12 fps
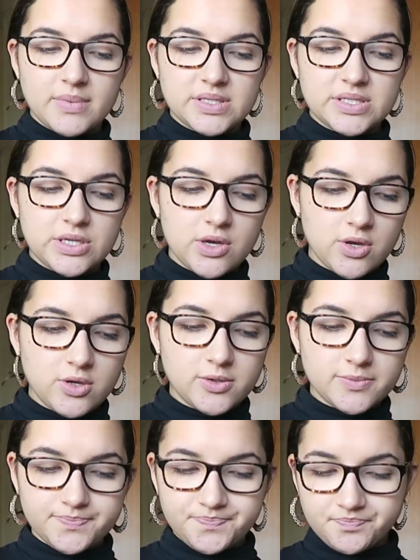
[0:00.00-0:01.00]

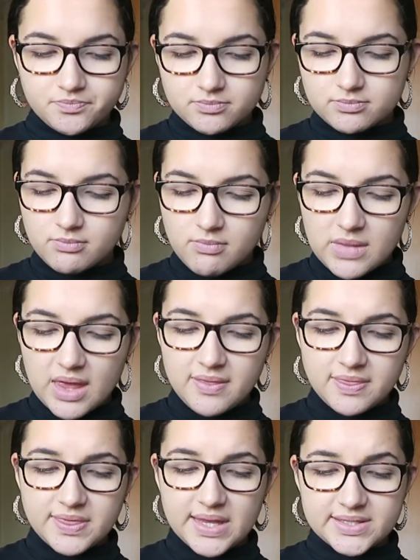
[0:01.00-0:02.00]
So
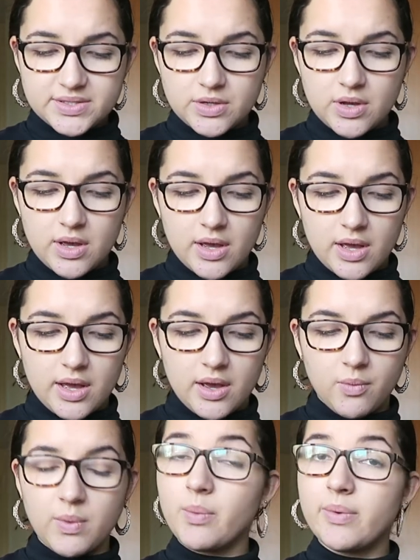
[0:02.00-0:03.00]
that's
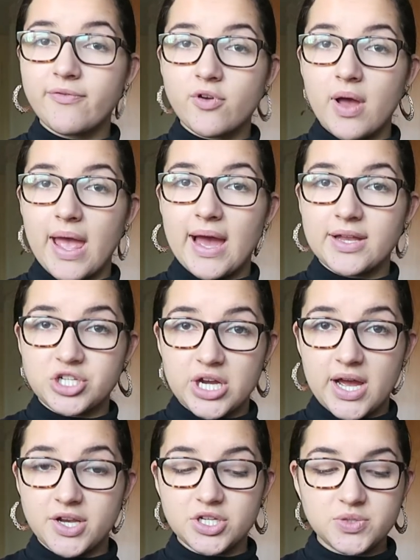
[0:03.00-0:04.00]
well, we've got our
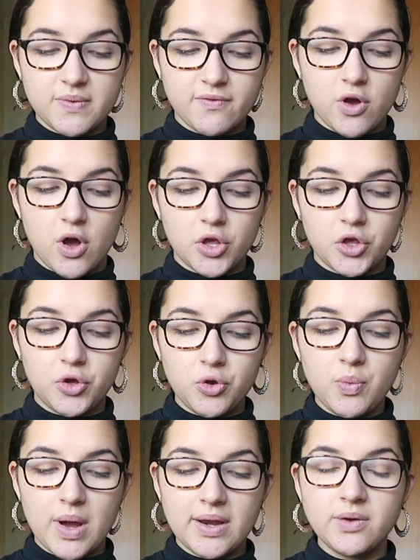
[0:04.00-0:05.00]
charges. We've got
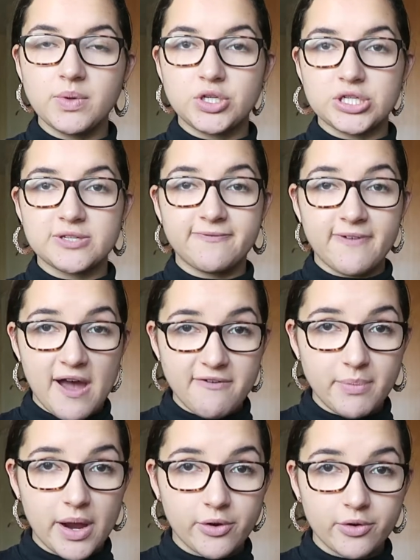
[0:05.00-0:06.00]
Q1, which is 5
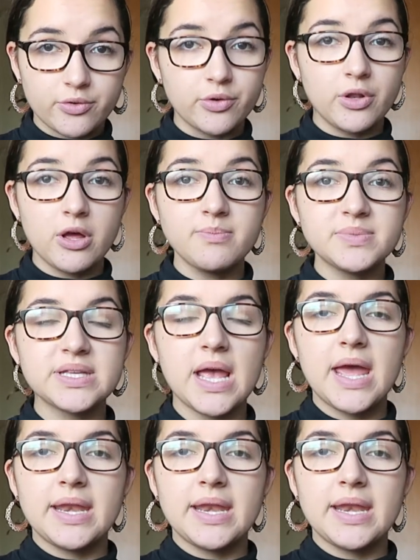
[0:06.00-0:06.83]
microcoulombs.